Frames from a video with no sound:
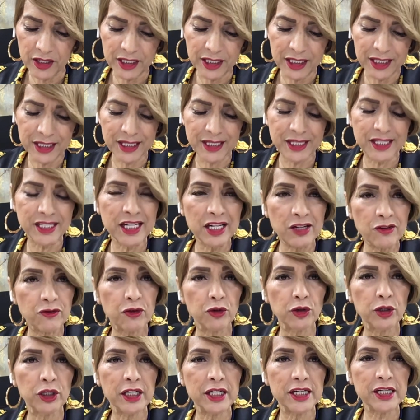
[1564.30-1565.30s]

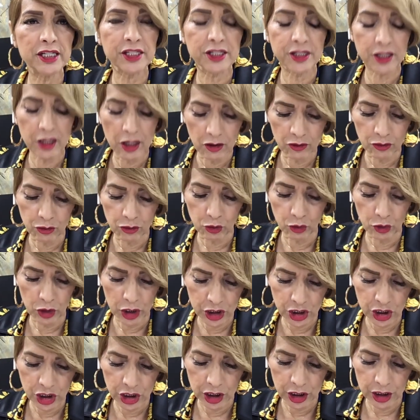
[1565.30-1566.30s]
deceitfulness of
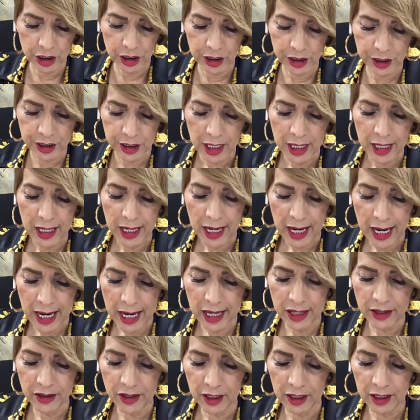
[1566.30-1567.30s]
riches,
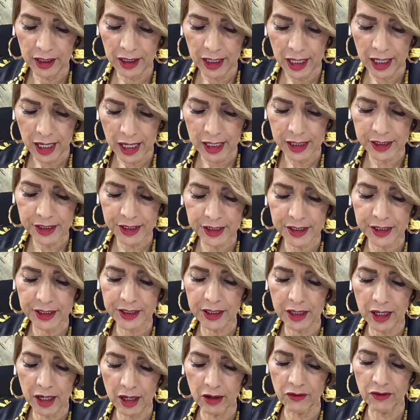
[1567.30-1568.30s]
and the lusts
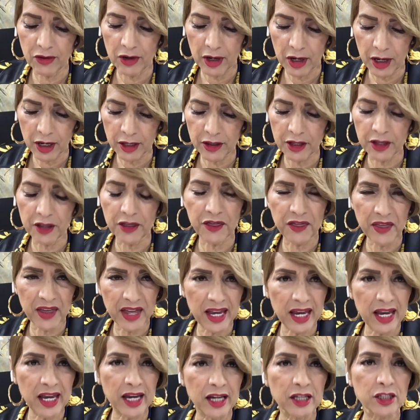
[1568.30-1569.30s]
of other
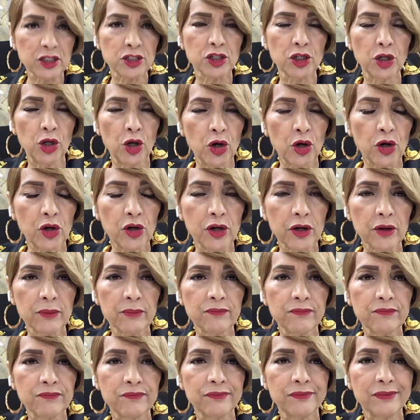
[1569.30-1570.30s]
things." Look,
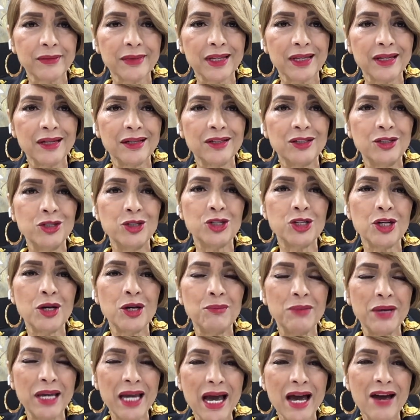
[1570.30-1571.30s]
you shouldn't
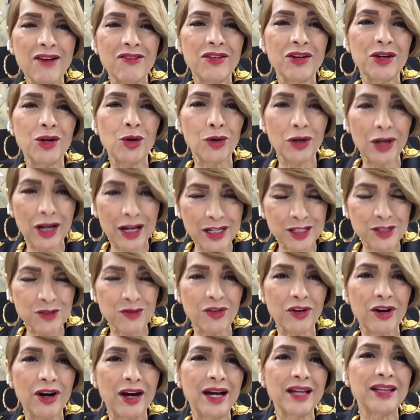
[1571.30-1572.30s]
be having no lust
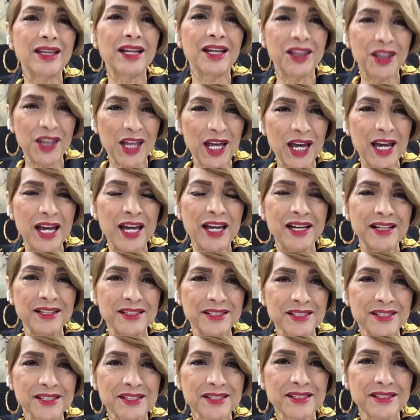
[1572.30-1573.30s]
for other
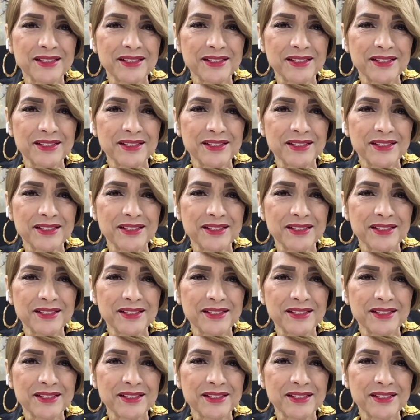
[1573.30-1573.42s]
things.